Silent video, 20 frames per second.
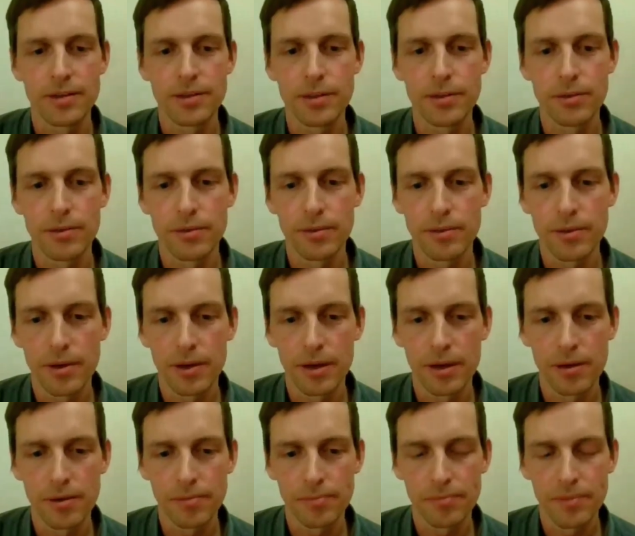So
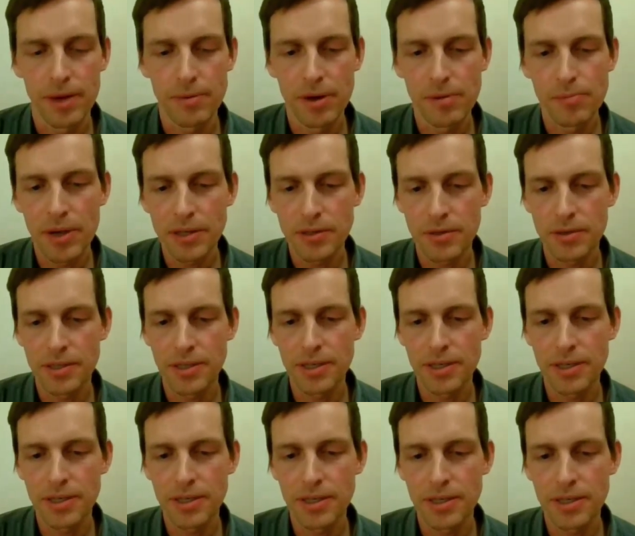I mean, a pixel
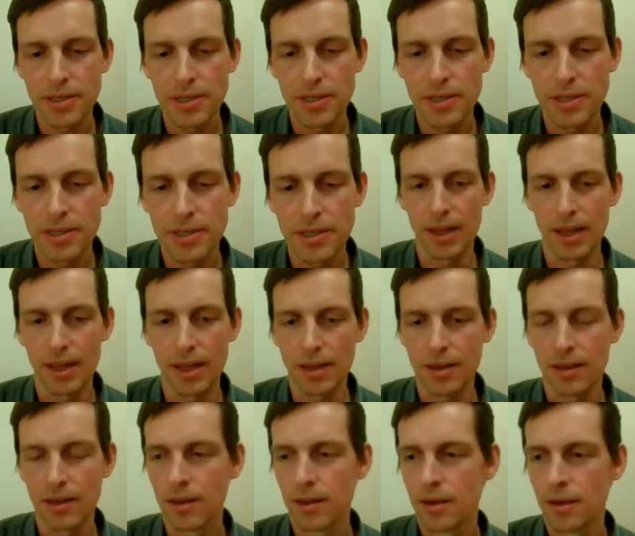CNN is basically
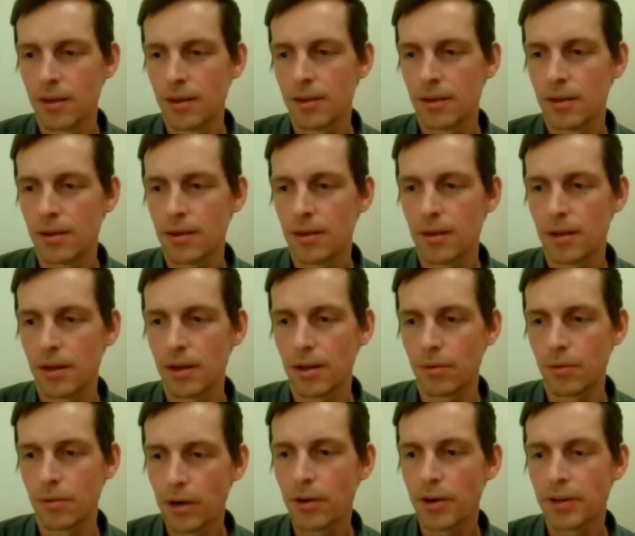like
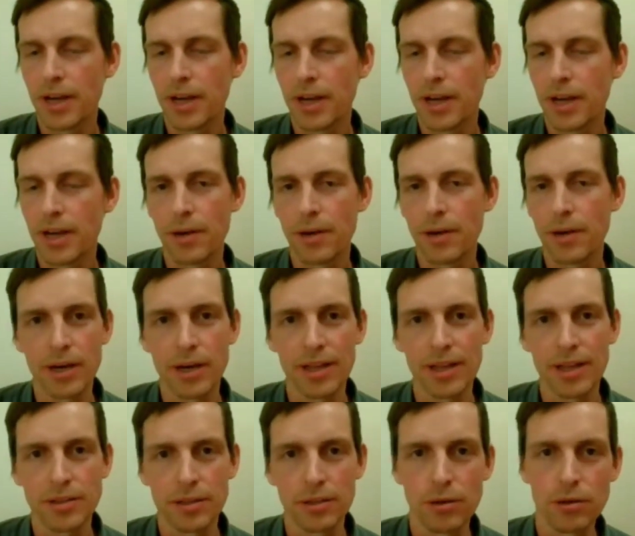a recurrent network
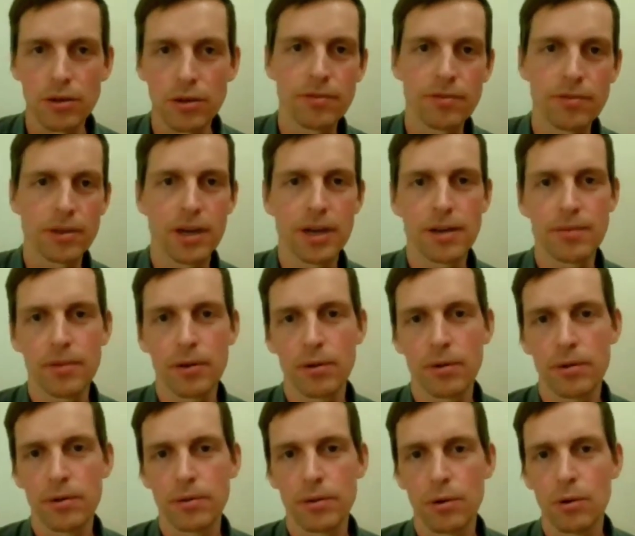where you're allowed to look over the
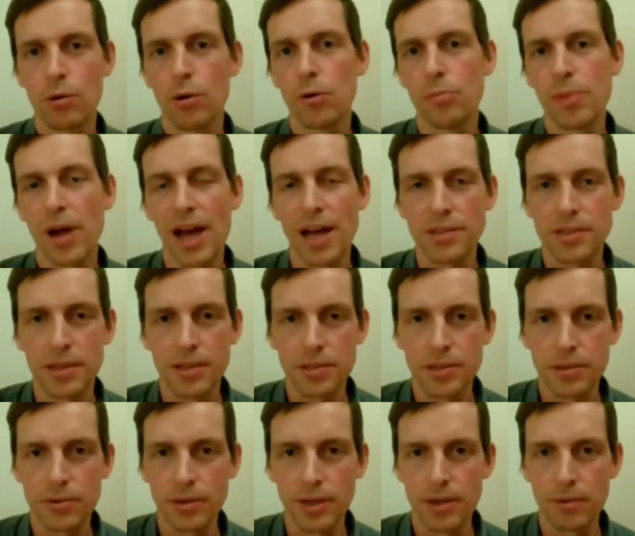kind of the whole
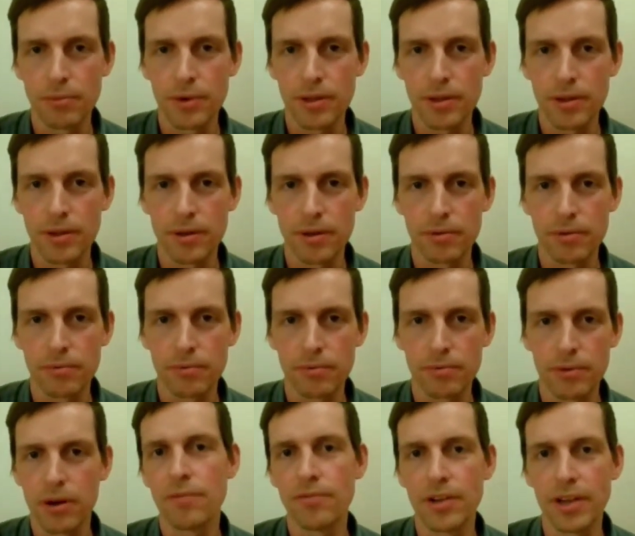past history with a
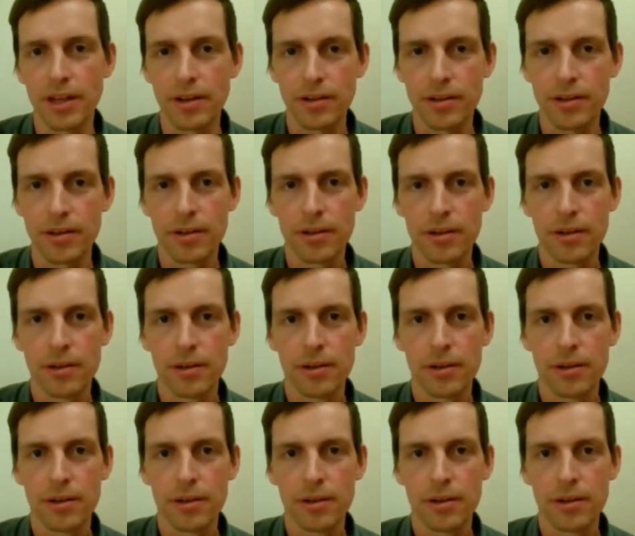ConvNet.